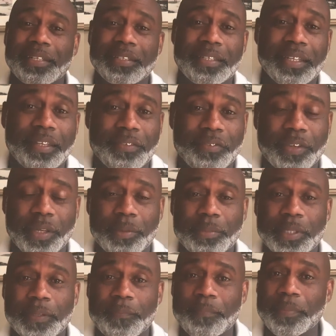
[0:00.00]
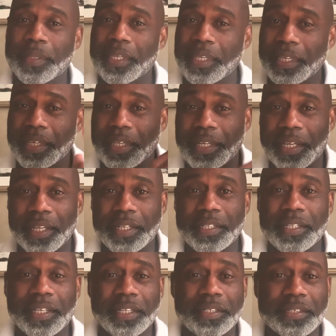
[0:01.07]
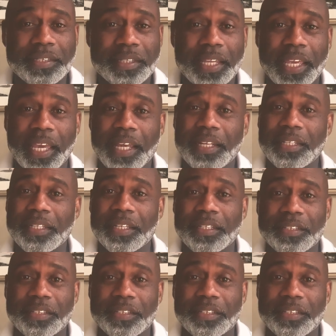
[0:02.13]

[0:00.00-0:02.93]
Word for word: of debt, family. Get out of debt and stay out of debt.